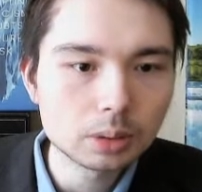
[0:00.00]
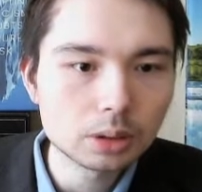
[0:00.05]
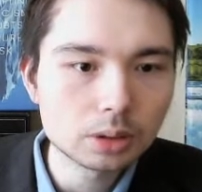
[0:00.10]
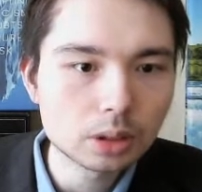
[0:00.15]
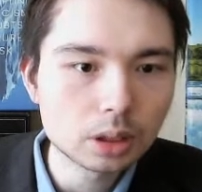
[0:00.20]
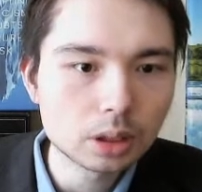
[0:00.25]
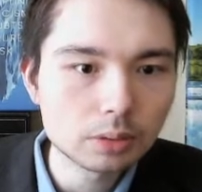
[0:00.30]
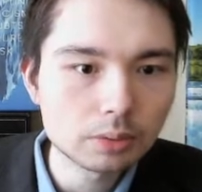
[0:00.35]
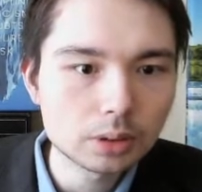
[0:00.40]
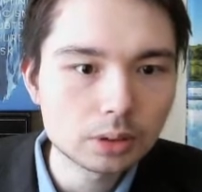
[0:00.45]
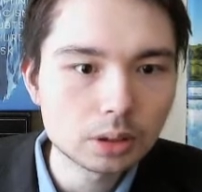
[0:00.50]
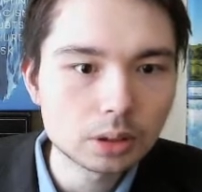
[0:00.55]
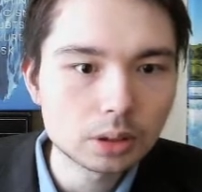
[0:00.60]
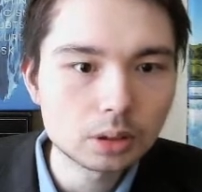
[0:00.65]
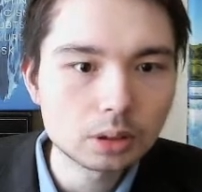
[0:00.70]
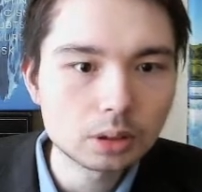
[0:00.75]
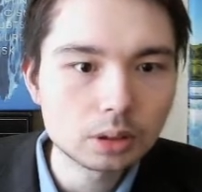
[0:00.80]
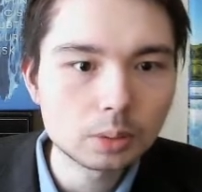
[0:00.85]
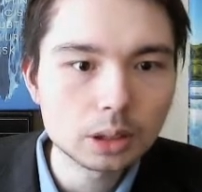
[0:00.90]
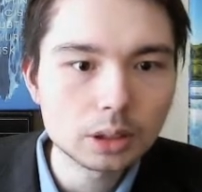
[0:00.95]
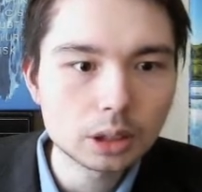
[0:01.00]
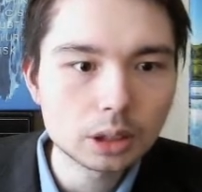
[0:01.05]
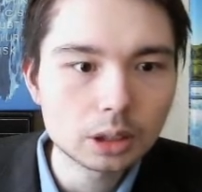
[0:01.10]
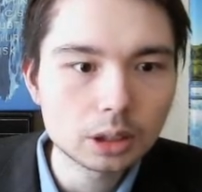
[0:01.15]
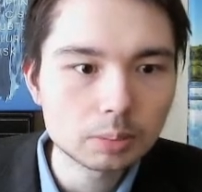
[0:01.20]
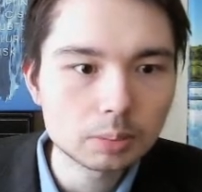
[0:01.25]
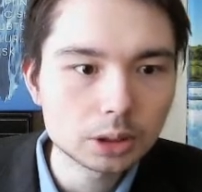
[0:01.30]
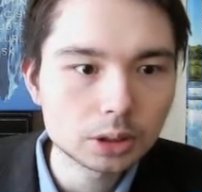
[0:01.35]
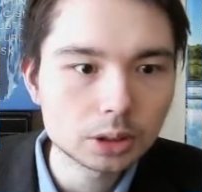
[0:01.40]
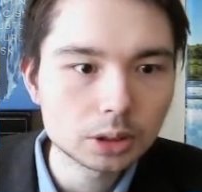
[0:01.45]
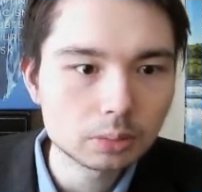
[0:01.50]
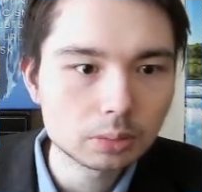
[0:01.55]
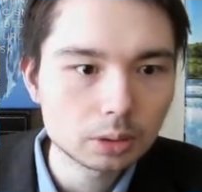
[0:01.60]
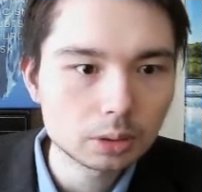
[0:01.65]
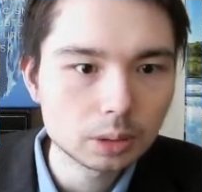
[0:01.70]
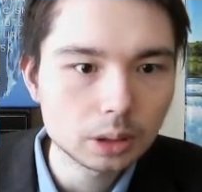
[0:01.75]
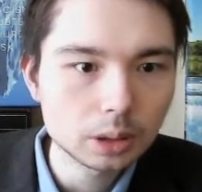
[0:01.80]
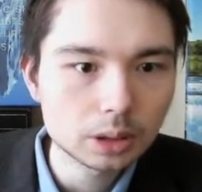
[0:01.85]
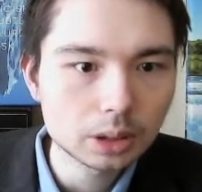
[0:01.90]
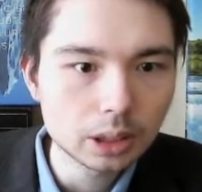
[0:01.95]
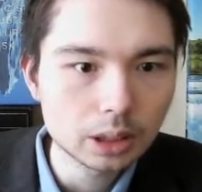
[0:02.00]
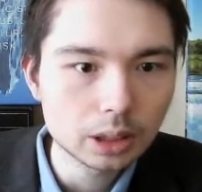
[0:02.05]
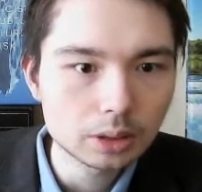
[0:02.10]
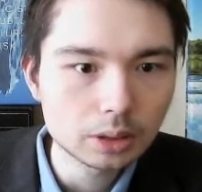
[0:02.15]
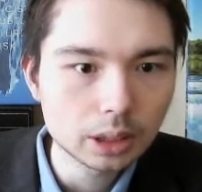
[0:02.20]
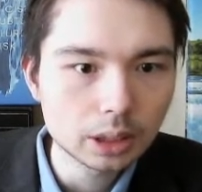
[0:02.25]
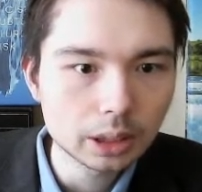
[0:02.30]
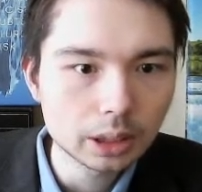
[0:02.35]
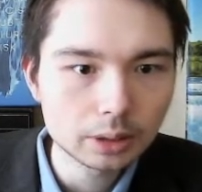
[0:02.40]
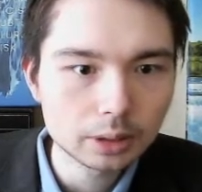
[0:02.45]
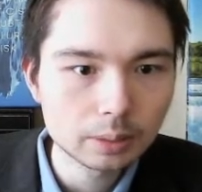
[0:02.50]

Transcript: after queen takes bishop, queen takes knight.